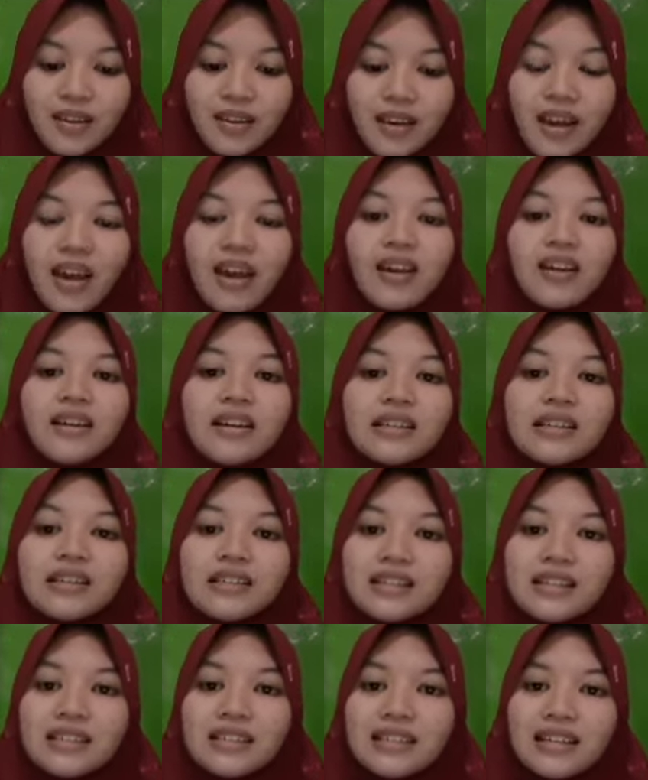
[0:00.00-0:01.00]
Okay.
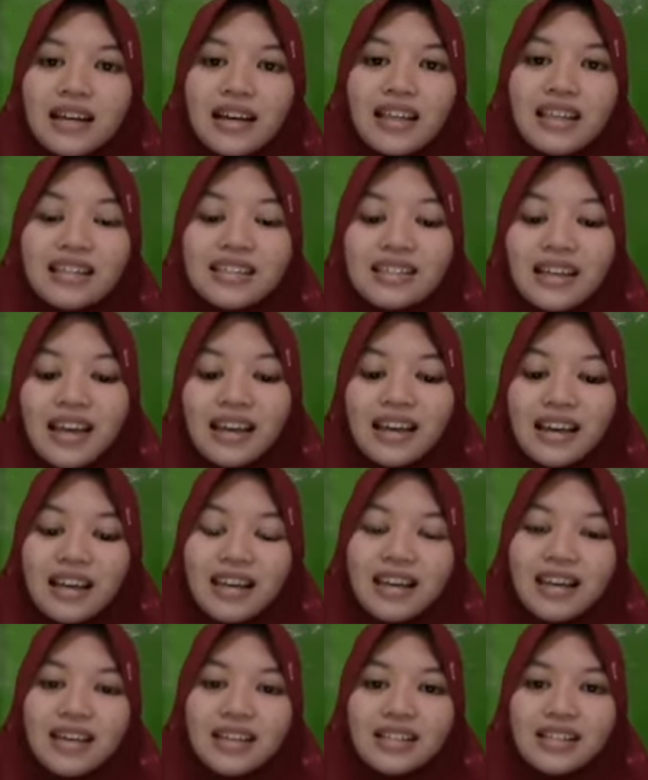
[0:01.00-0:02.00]
The
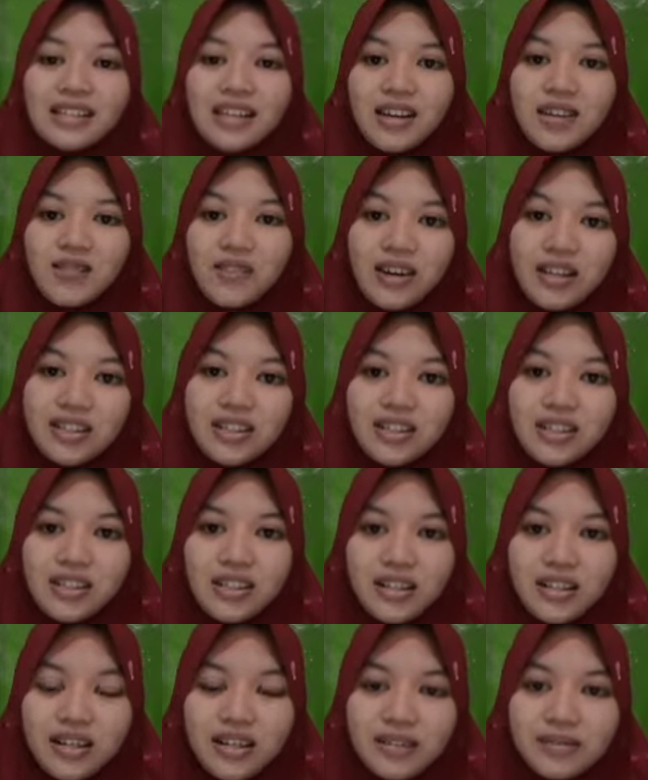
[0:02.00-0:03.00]
second is
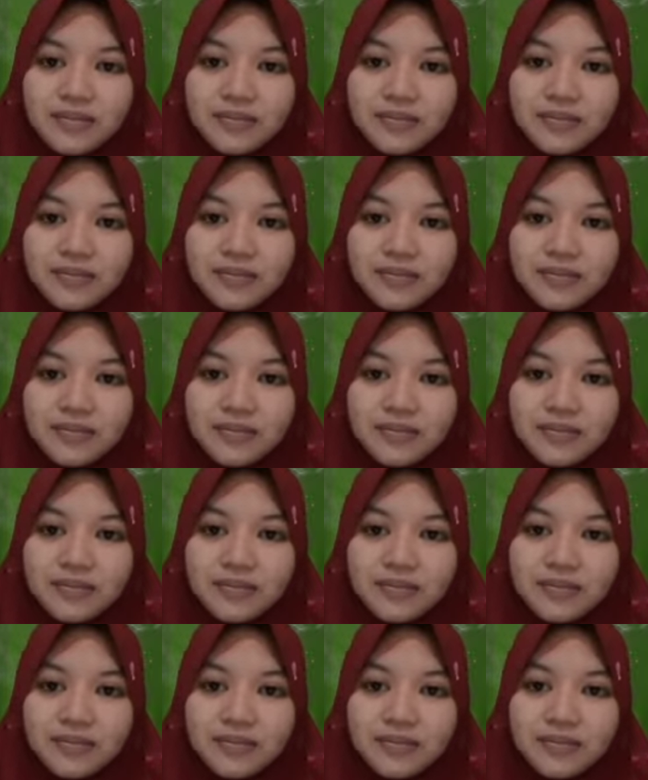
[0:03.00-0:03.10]
irregular.